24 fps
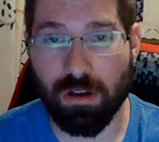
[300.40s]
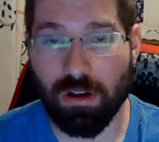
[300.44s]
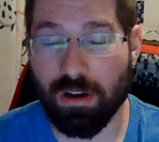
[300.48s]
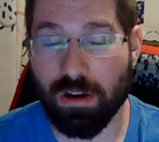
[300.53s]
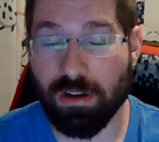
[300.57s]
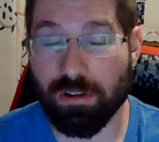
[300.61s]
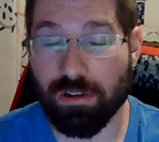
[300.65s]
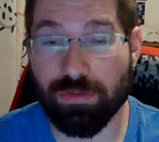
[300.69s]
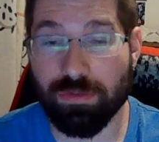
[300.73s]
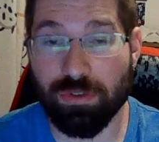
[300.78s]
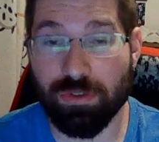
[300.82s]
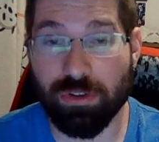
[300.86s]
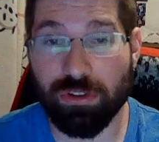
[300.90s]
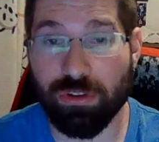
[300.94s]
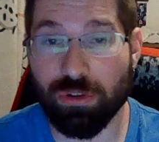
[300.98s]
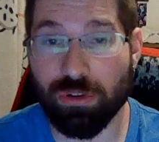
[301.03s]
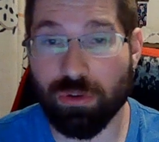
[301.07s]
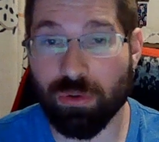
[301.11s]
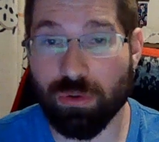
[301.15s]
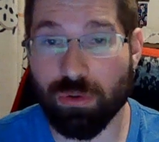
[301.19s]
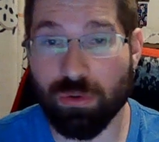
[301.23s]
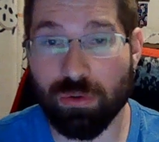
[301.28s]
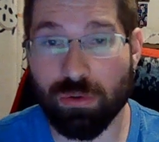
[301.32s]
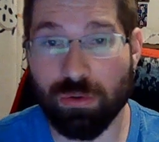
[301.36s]
offer
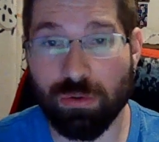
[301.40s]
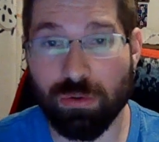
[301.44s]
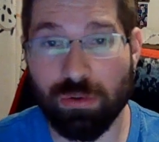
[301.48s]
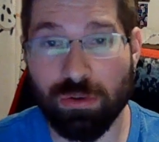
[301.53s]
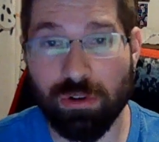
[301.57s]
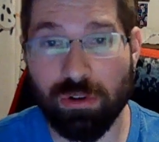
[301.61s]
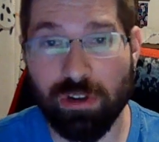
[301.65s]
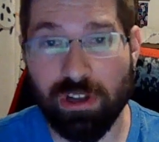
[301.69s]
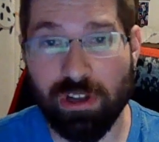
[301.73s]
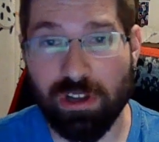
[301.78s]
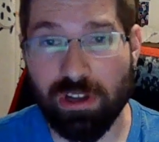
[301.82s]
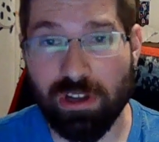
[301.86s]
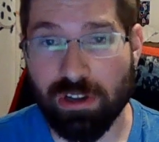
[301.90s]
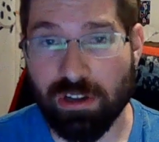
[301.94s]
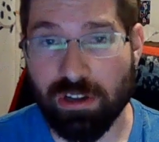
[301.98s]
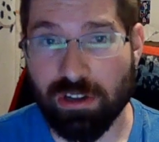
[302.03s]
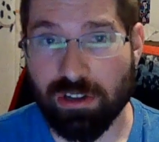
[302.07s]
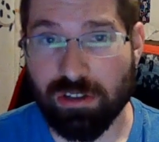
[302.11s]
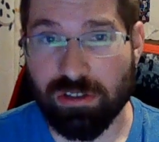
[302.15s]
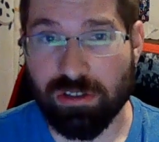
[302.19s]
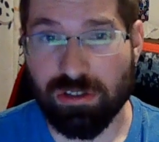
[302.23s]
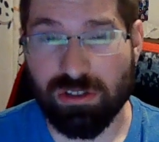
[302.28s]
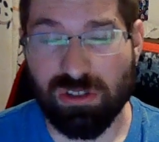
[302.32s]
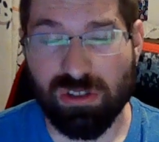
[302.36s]
you
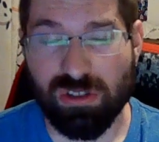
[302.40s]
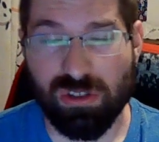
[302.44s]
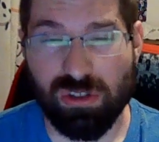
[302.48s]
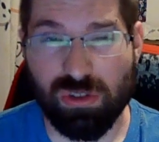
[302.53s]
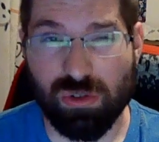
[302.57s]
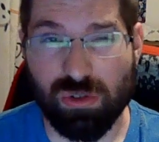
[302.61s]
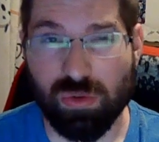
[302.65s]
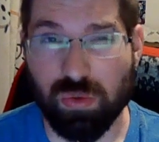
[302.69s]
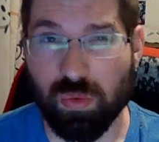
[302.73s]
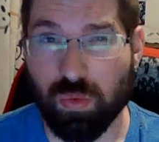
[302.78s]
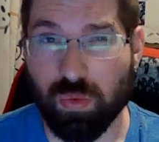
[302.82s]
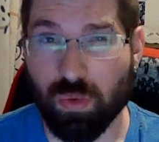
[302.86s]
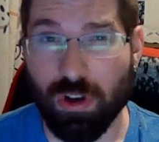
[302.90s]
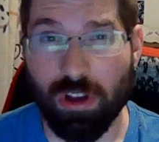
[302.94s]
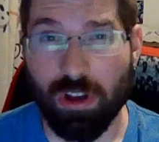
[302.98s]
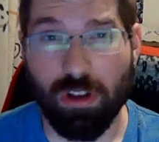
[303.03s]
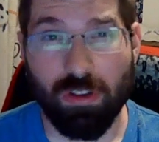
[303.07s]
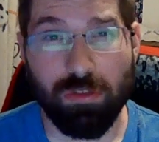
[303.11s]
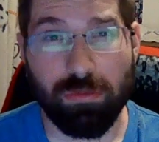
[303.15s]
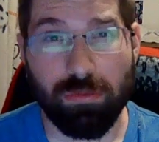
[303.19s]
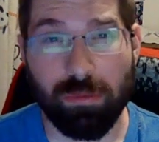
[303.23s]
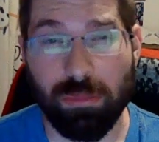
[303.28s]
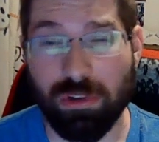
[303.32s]
$12